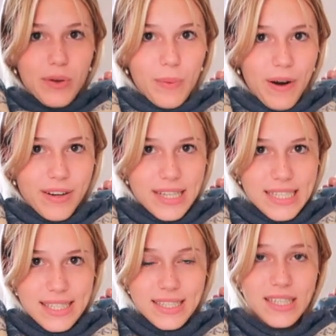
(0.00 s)
gonna wear
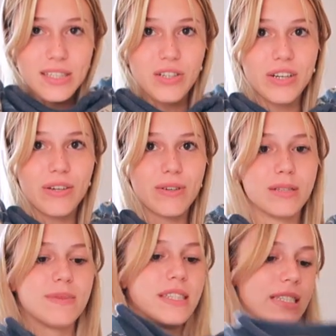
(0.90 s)
this during
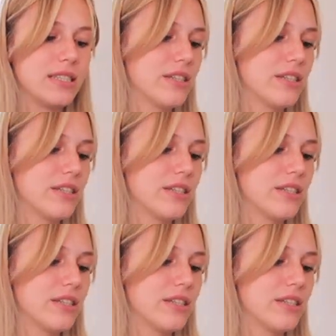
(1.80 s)
Christmas this